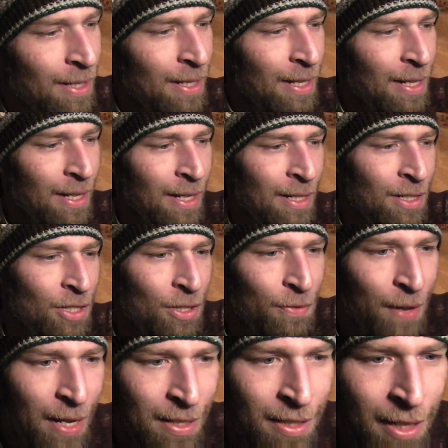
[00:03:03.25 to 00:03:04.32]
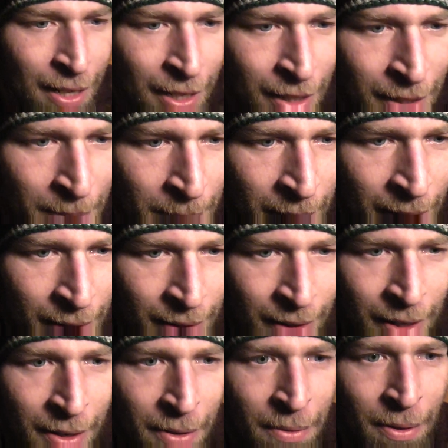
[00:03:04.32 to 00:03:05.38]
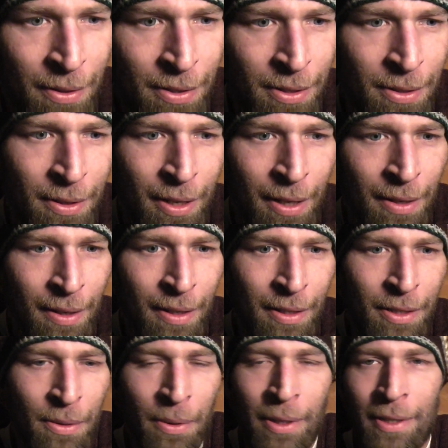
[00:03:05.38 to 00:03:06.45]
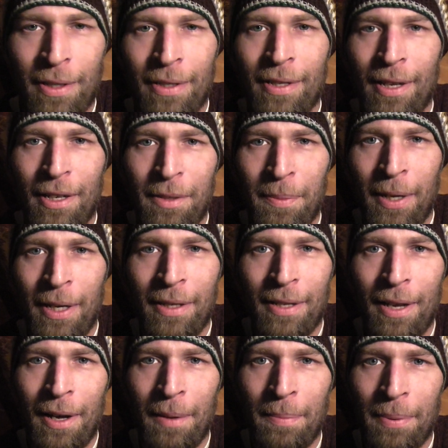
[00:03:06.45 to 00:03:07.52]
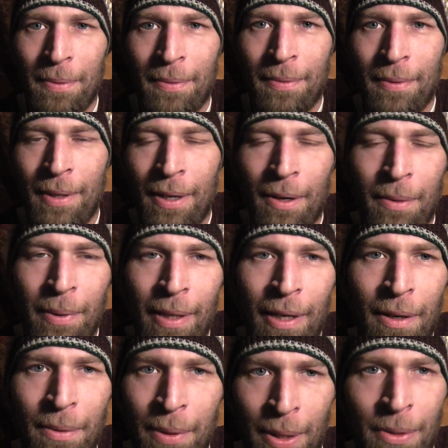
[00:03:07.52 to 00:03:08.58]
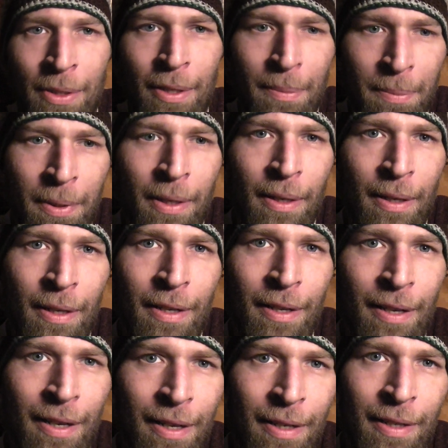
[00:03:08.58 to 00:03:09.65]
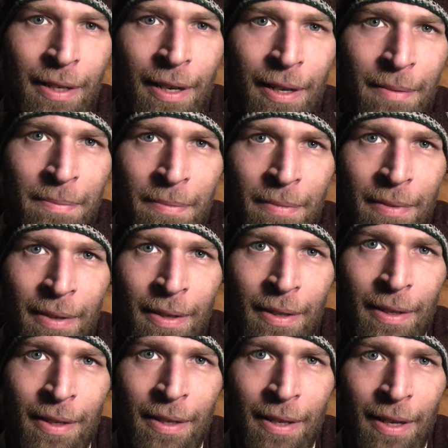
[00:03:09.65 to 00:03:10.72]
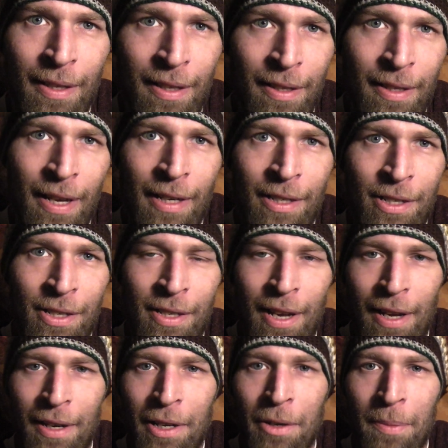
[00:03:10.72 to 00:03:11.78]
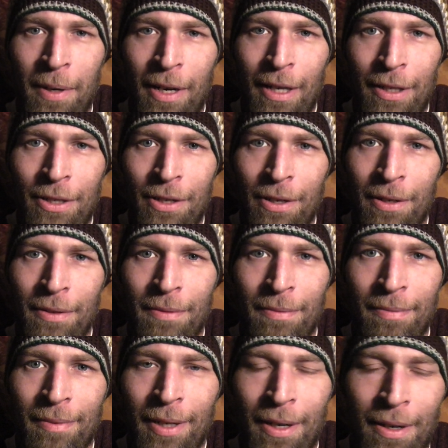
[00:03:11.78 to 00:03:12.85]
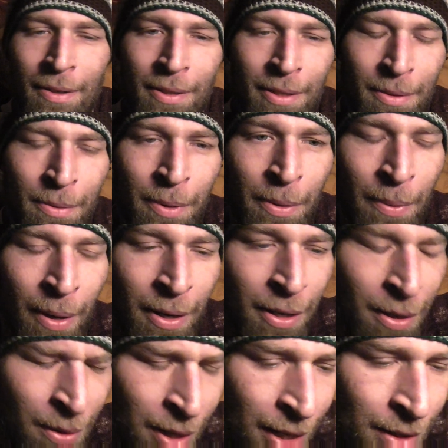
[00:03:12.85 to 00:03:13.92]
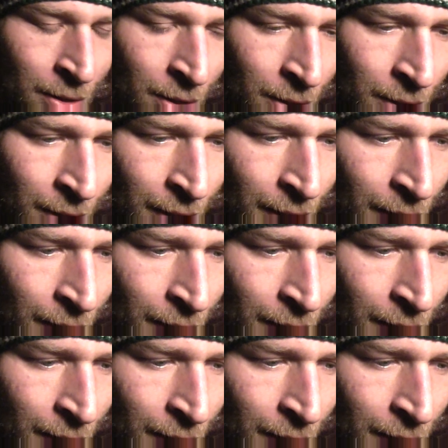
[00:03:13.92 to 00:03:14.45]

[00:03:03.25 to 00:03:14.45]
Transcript: it's just fascinating to me, you know, the, the, the stories that science makes up, you know, when they don't know something. And uh, I think that's just kind of human nature, you know, to, we want to know the answers.